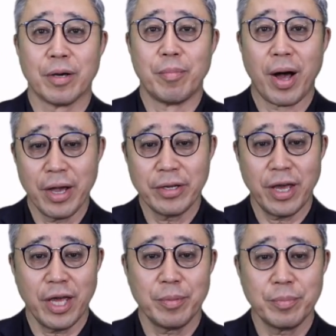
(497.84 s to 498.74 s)
my
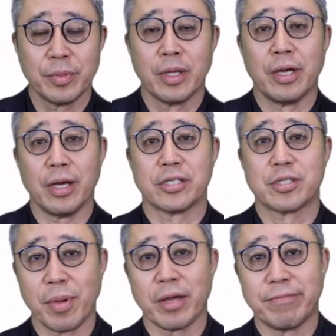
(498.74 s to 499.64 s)
name, it's
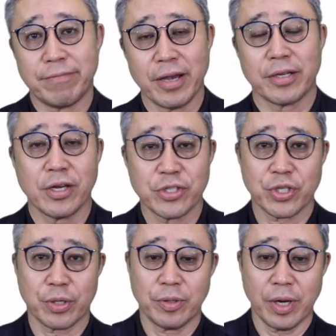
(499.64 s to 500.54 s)
my
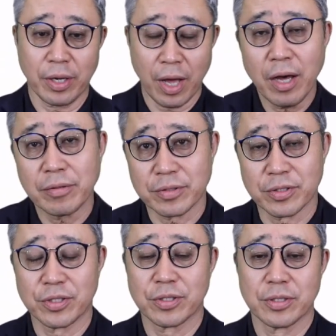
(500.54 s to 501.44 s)
financial
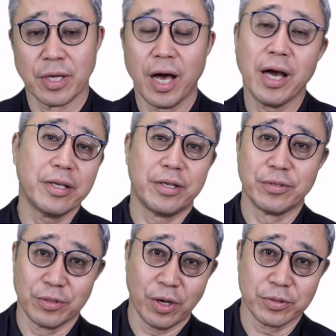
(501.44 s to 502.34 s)
accounts. I did
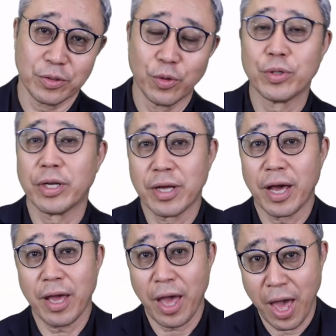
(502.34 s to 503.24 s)
not know that
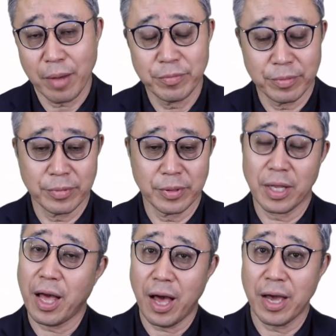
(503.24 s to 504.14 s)
I had
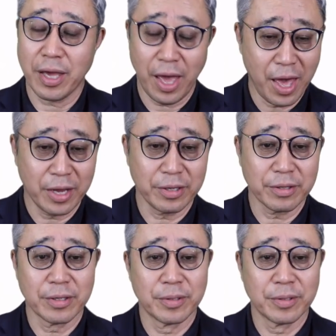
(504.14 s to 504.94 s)
it.